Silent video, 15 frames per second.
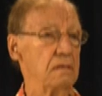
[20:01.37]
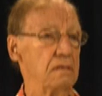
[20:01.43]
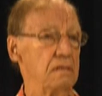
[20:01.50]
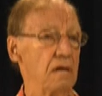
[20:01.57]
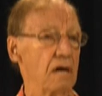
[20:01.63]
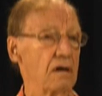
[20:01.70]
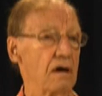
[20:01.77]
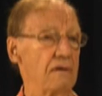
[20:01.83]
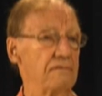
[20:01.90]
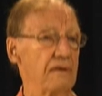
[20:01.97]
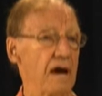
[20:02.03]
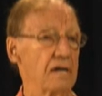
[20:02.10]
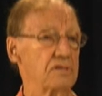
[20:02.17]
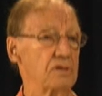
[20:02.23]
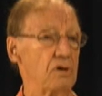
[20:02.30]
dug our
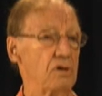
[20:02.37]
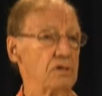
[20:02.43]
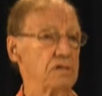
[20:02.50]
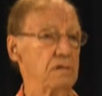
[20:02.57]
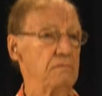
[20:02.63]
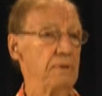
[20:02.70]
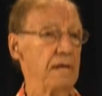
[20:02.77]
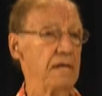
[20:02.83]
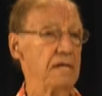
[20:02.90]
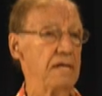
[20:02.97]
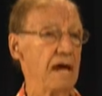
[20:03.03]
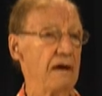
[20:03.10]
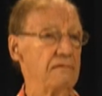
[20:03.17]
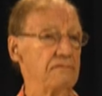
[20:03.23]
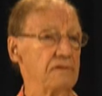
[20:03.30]
foxholes and bedded
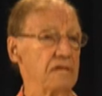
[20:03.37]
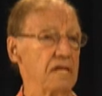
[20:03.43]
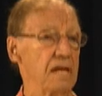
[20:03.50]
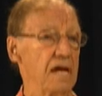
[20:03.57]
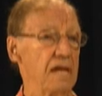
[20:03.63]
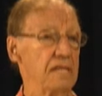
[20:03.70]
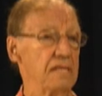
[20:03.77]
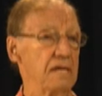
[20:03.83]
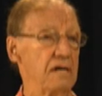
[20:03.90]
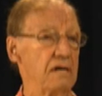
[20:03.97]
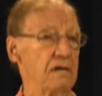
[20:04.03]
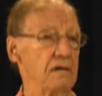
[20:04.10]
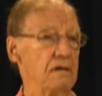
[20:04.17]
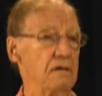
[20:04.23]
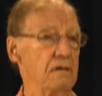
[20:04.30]
down for the night
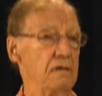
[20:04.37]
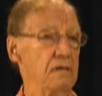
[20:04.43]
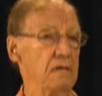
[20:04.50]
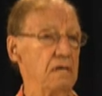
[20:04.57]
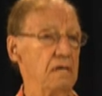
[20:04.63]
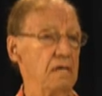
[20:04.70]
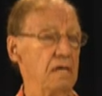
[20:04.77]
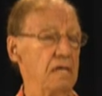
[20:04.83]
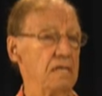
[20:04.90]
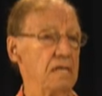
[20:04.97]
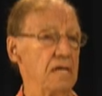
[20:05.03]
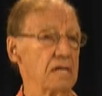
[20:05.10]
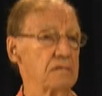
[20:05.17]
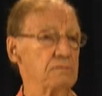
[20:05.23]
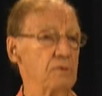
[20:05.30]
there, and the
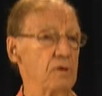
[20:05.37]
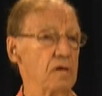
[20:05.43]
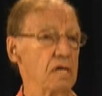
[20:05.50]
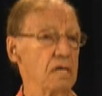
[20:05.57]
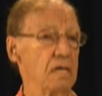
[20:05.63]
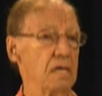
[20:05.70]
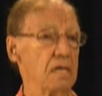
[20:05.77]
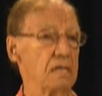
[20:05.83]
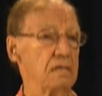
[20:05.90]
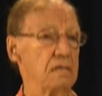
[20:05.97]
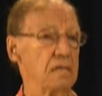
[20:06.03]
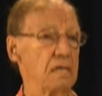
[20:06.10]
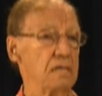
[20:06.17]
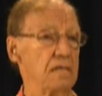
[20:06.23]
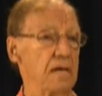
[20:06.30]
next morning at,
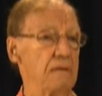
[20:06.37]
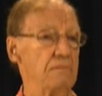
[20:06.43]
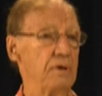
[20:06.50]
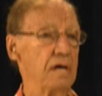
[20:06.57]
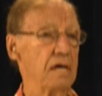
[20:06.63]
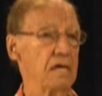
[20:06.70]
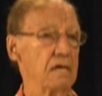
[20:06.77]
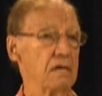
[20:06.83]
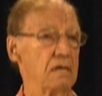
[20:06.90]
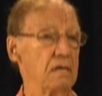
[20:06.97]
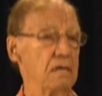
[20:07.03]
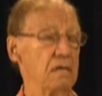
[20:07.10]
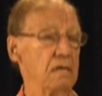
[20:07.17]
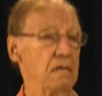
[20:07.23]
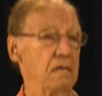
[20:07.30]
at daybreak.
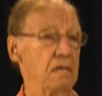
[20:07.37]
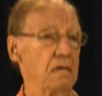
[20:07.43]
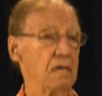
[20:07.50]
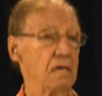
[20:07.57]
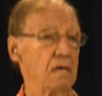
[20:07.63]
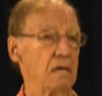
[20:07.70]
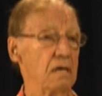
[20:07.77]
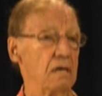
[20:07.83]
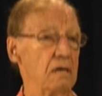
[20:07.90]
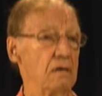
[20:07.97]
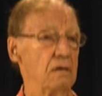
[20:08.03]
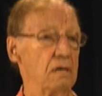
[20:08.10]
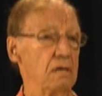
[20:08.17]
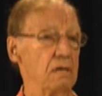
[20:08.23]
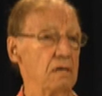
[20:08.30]
Uh,
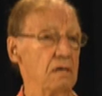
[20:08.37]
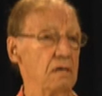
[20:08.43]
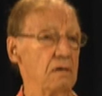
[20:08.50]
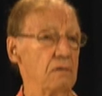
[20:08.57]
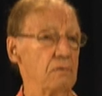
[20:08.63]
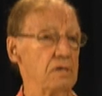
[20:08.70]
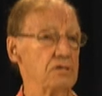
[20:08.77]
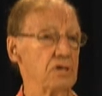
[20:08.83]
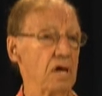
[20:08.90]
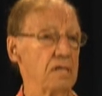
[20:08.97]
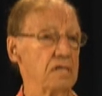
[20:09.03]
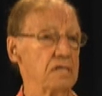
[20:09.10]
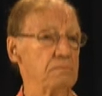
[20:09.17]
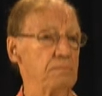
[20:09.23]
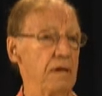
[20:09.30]
we saw
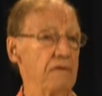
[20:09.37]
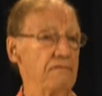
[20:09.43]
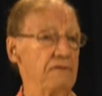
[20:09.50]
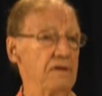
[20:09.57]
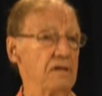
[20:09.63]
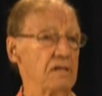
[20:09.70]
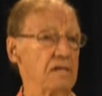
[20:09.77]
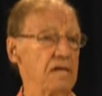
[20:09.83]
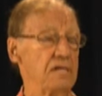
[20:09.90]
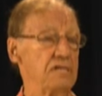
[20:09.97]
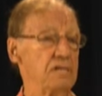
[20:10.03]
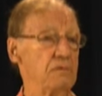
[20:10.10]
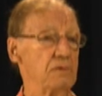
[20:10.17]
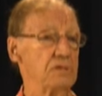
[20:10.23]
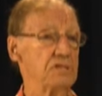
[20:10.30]
this big field
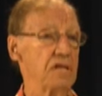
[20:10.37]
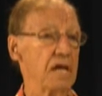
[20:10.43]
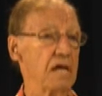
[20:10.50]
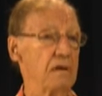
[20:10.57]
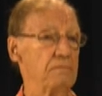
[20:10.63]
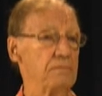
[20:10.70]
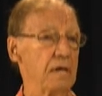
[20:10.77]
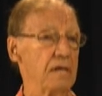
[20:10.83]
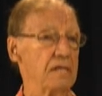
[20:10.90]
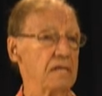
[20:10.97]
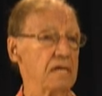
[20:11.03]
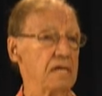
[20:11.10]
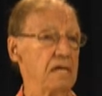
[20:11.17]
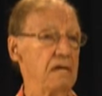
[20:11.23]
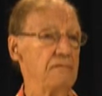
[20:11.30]
kitchen was set up by
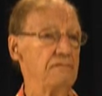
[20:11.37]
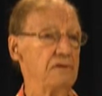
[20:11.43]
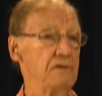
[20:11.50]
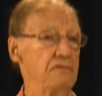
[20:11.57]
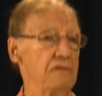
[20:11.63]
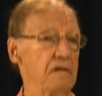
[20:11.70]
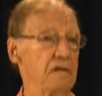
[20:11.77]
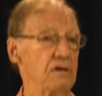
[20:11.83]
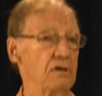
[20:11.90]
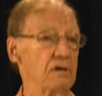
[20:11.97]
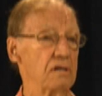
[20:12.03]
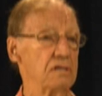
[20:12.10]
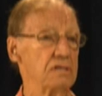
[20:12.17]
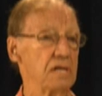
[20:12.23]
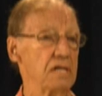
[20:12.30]
the infantry
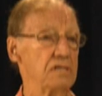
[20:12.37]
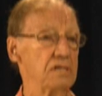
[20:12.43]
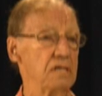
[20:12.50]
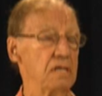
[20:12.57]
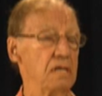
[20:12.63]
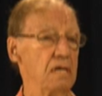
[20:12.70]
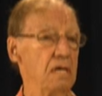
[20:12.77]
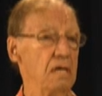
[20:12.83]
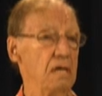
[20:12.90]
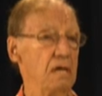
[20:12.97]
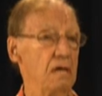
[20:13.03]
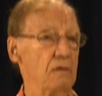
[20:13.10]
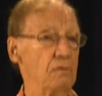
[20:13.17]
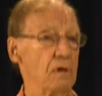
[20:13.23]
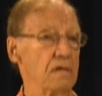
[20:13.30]
organization,
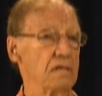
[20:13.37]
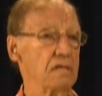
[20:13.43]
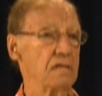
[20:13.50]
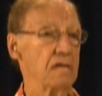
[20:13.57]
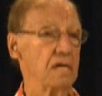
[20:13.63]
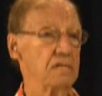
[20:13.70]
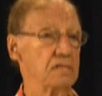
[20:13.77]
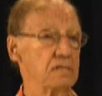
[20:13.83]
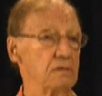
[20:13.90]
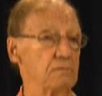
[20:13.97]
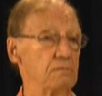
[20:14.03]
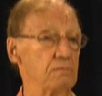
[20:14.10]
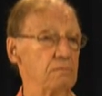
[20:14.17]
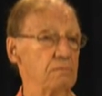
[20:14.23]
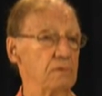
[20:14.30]
one of the things that,
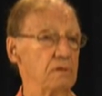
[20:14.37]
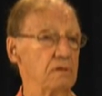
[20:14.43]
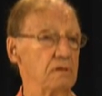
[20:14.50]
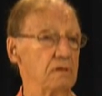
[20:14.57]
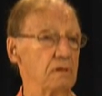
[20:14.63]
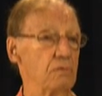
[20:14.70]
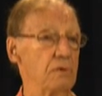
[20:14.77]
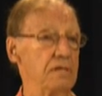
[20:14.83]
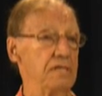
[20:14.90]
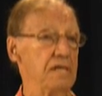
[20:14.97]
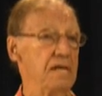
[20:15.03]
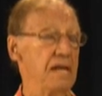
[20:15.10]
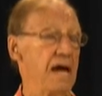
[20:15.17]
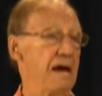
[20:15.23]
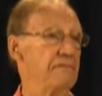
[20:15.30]
that we
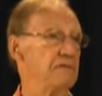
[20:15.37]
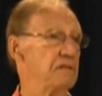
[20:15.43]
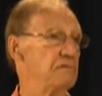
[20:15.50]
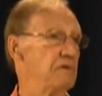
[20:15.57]
didn't have in the